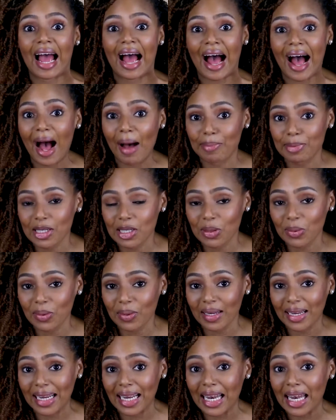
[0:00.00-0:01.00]

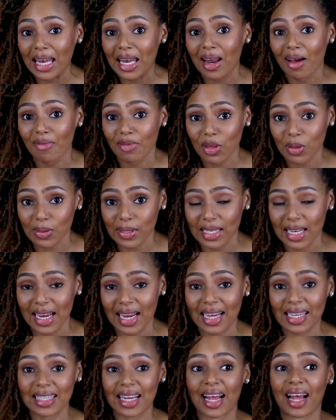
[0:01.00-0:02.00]
absolutely love those things.
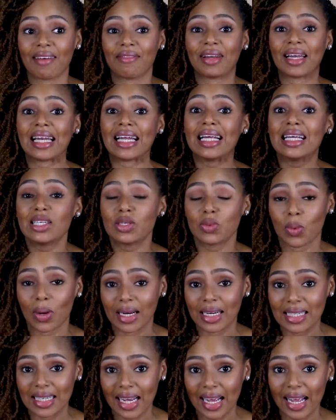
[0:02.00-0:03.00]
I have at least 1 a
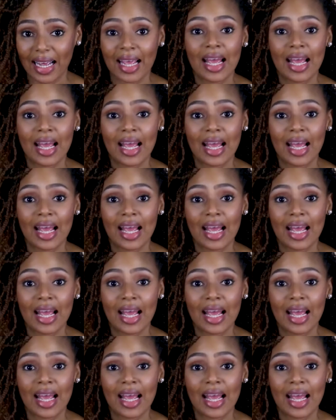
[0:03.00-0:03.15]
day.